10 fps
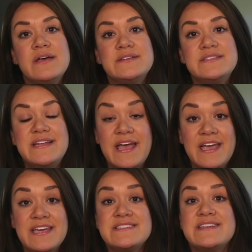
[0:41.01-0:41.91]
Today
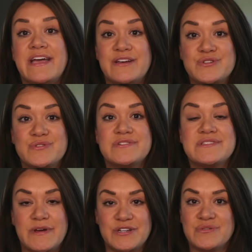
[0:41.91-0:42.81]
is an extra
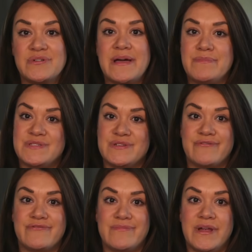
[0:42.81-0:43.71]
special episode
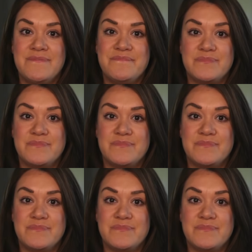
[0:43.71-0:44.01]
for me